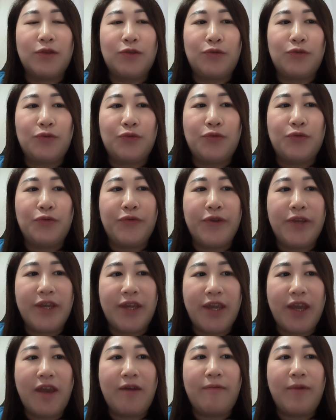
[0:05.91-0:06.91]
to
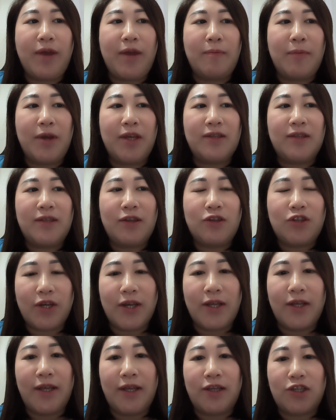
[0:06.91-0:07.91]
recap, Master
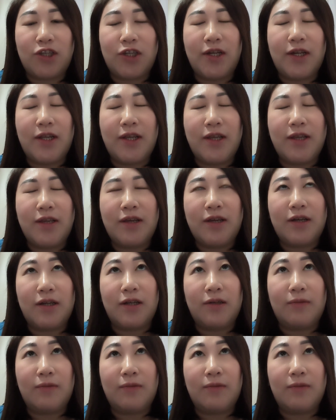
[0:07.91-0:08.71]
Chan actually